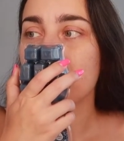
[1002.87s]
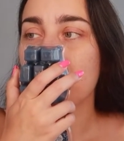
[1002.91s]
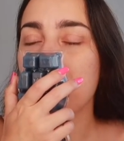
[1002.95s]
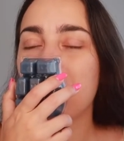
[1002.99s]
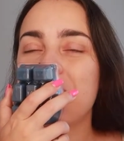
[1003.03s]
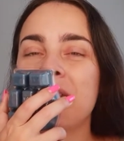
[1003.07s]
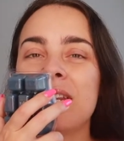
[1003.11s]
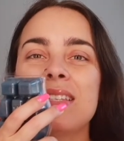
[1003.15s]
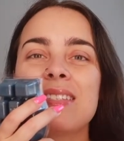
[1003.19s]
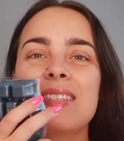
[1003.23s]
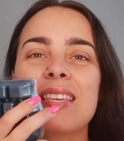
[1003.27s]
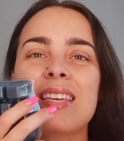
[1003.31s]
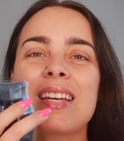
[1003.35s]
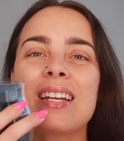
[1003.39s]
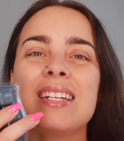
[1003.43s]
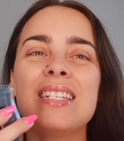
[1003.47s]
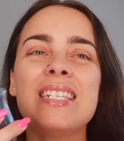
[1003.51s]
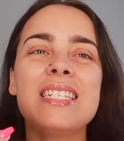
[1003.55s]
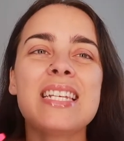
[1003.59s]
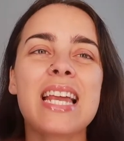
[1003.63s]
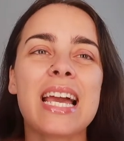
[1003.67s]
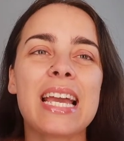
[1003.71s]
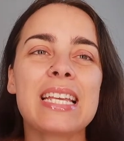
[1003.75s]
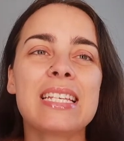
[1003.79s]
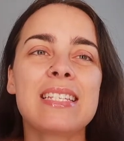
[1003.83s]
but it's like a
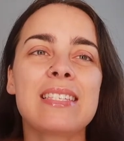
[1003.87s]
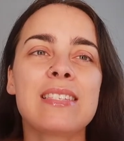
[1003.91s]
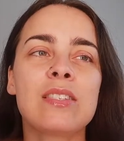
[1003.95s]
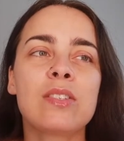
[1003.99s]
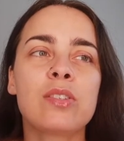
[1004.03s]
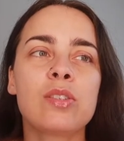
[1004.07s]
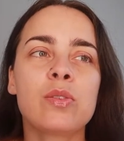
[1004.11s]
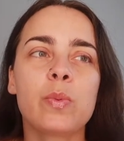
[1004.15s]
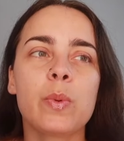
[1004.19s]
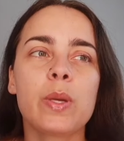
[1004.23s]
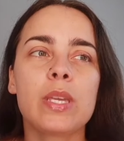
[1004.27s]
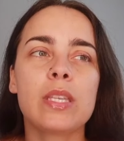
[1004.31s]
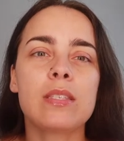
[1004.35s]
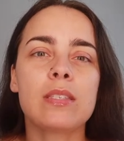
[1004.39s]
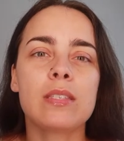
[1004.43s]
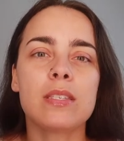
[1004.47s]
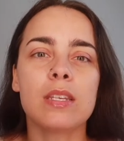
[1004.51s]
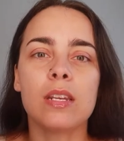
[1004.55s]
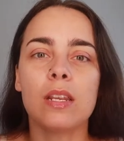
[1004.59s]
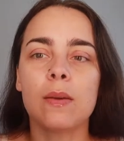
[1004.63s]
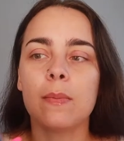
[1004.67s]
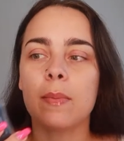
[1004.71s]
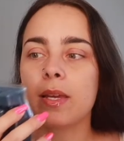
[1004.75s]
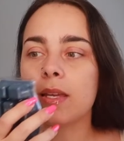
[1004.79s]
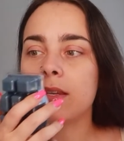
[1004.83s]
nice sweet
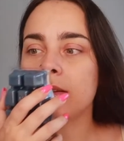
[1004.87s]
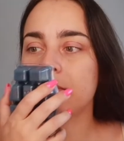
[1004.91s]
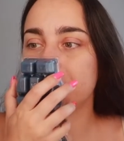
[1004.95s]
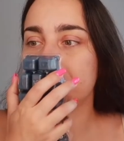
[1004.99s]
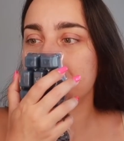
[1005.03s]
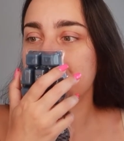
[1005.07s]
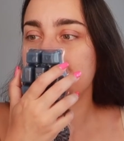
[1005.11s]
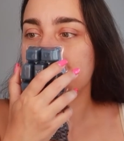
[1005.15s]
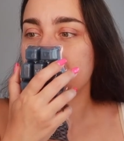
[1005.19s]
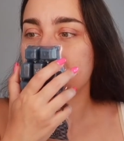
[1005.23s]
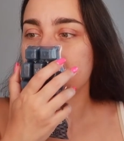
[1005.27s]
cinnamon.